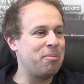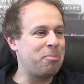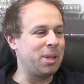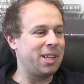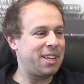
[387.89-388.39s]

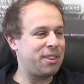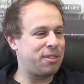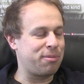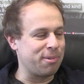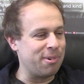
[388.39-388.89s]
but
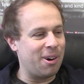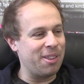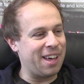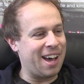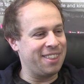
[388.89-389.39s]
through all
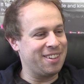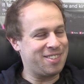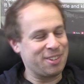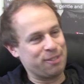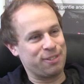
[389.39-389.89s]
that, the
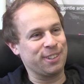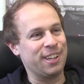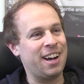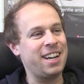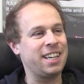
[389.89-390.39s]
silver
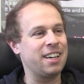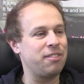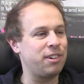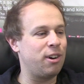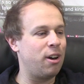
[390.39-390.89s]
lining
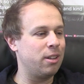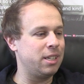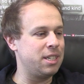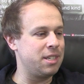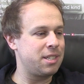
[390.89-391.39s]
of it all
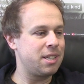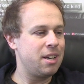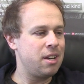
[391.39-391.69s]
is